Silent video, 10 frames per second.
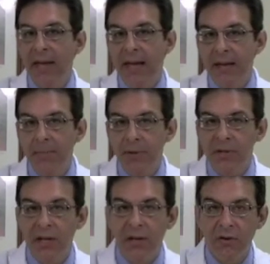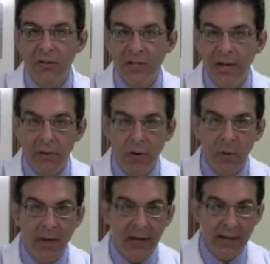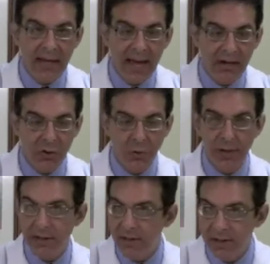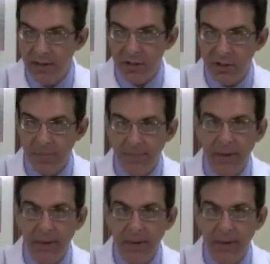a particular sacroiliac joint condition.